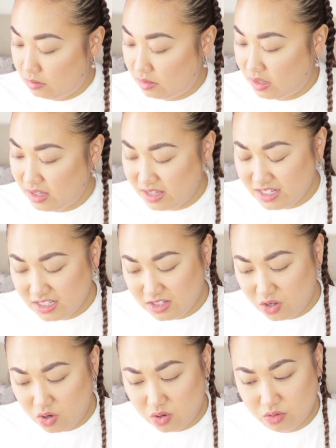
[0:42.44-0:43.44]
I think this is
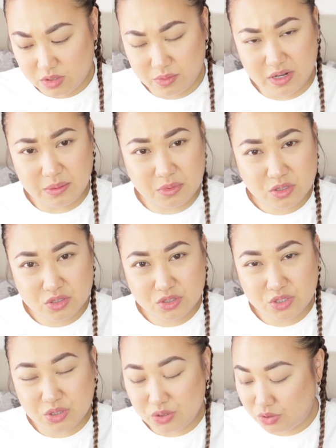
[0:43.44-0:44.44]
the older one, I'm not
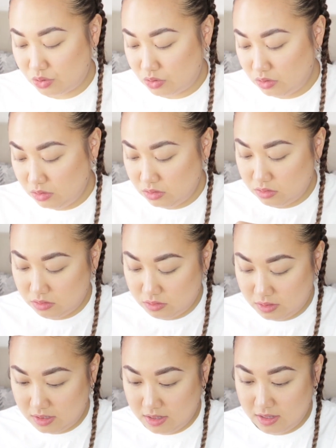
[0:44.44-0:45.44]
too sure.
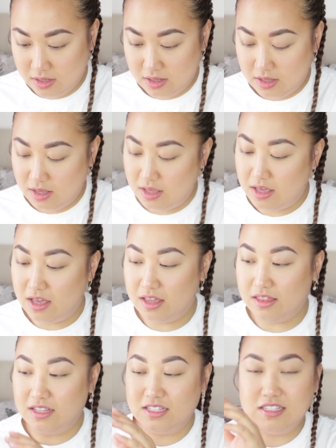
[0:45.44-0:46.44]

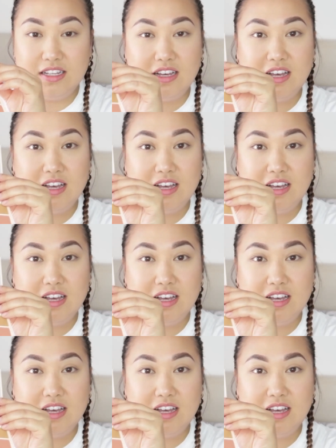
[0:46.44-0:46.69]
And this is the